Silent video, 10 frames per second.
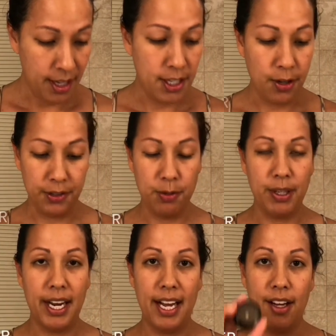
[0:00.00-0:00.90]
You also
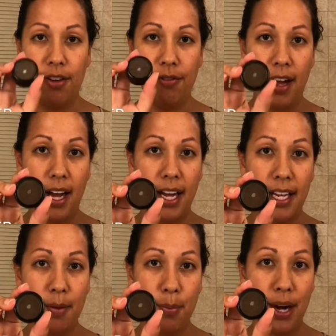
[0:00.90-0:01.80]
want to have
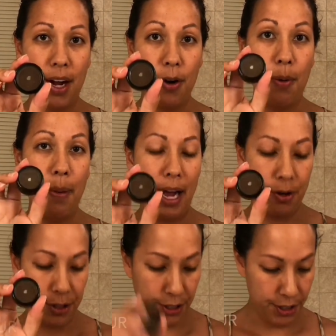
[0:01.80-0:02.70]
eyebrow
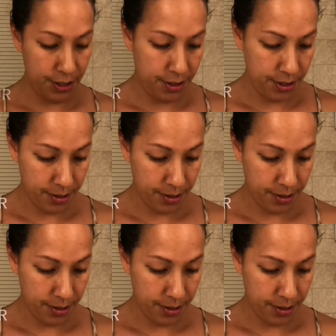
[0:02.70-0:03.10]
powder,